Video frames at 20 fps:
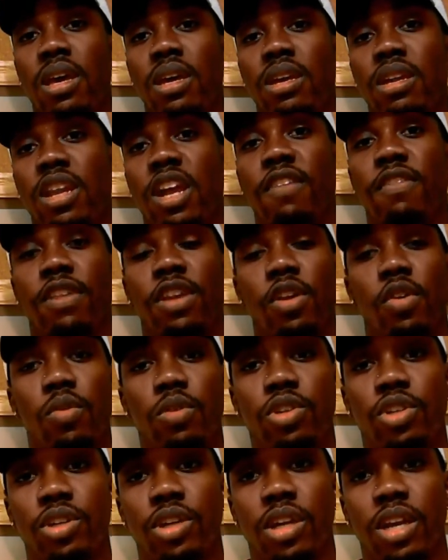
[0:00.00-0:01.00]
You never know
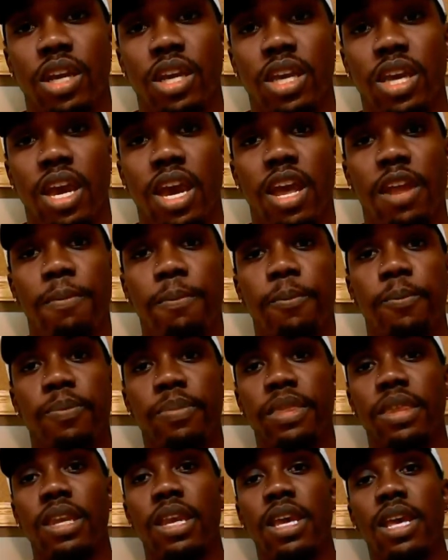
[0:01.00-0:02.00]
what you're gonna get.
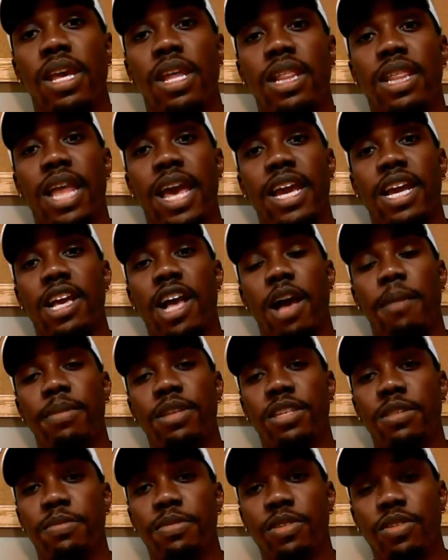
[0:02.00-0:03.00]
Like, comment,
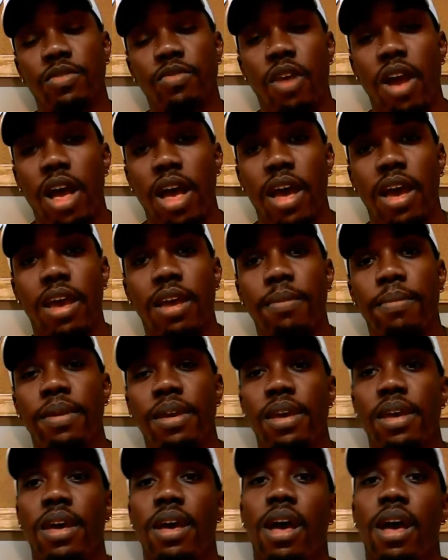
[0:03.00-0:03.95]
subscribe.